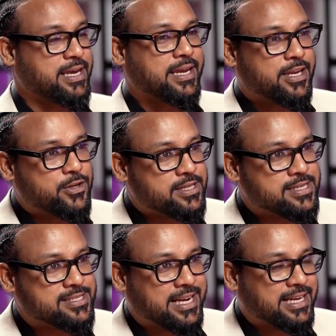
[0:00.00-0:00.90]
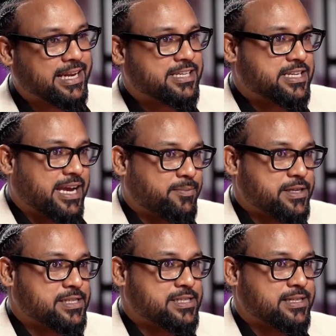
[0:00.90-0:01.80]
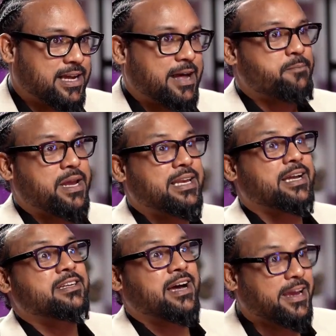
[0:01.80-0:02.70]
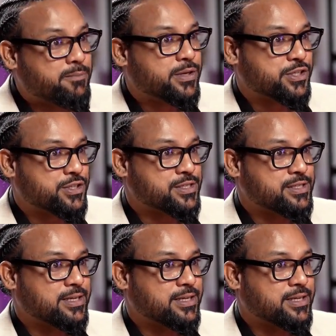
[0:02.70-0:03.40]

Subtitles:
You know, there's a saying like diamonds are made under high pressures.